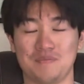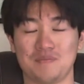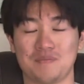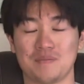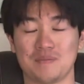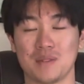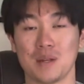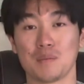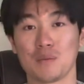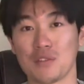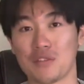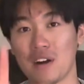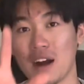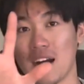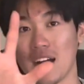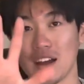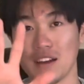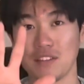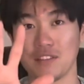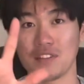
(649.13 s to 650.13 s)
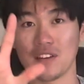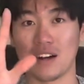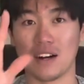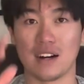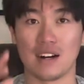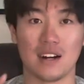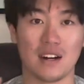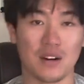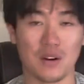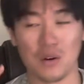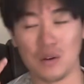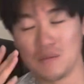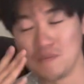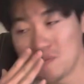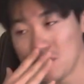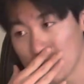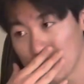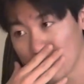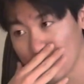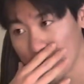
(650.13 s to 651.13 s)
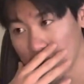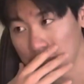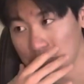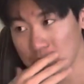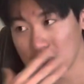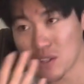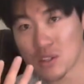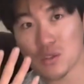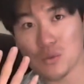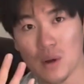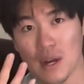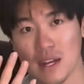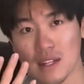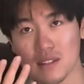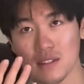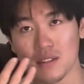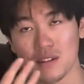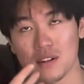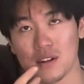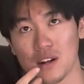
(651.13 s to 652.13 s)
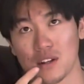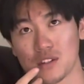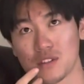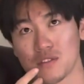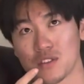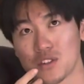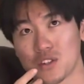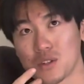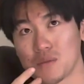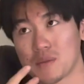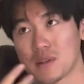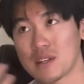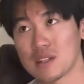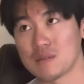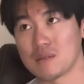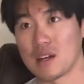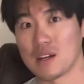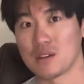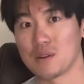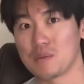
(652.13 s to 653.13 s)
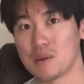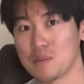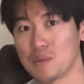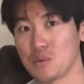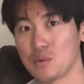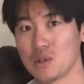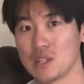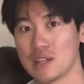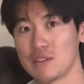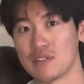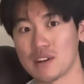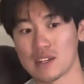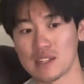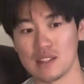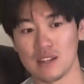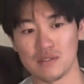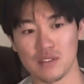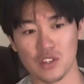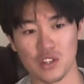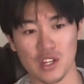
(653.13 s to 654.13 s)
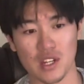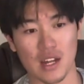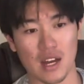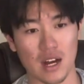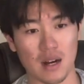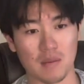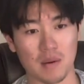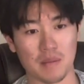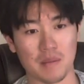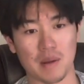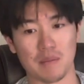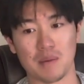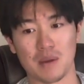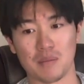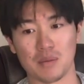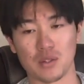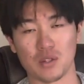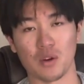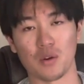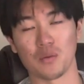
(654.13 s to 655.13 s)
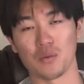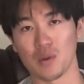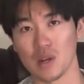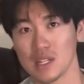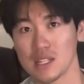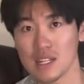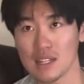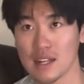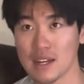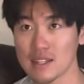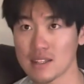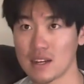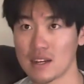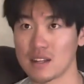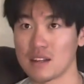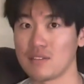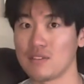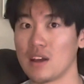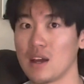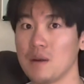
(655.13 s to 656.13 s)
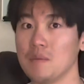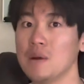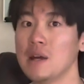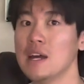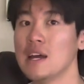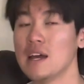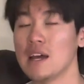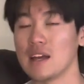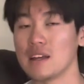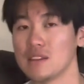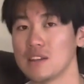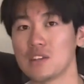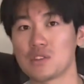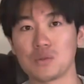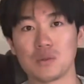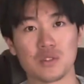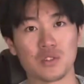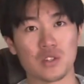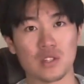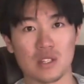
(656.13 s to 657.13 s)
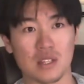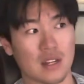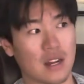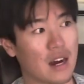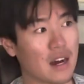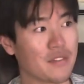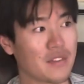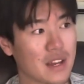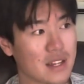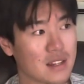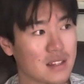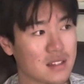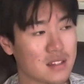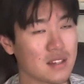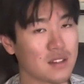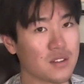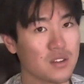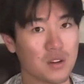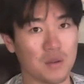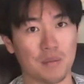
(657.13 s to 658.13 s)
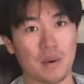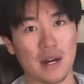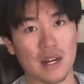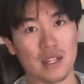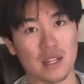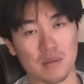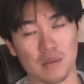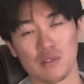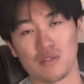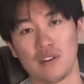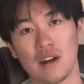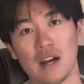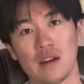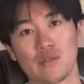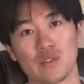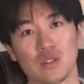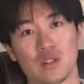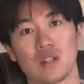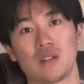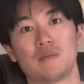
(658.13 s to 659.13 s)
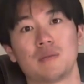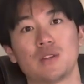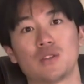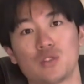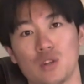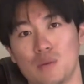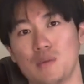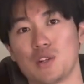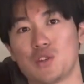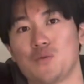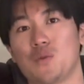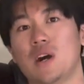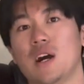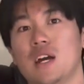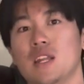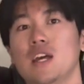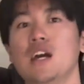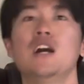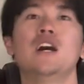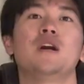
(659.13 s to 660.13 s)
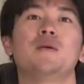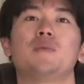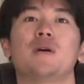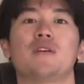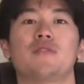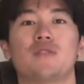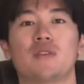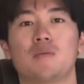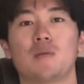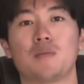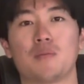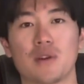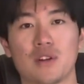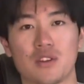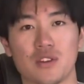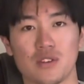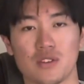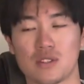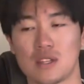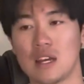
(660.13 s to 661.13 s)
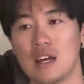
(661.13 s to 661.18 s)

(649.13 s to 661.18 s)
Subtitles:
Number 5, okay, this is why it's a little controversial, because I know people really fucking love the JID album and people don't really like Don FM, and this one's just an offhanded single. But number 5 is going to be So Much Wine by Phoebe Bridgers.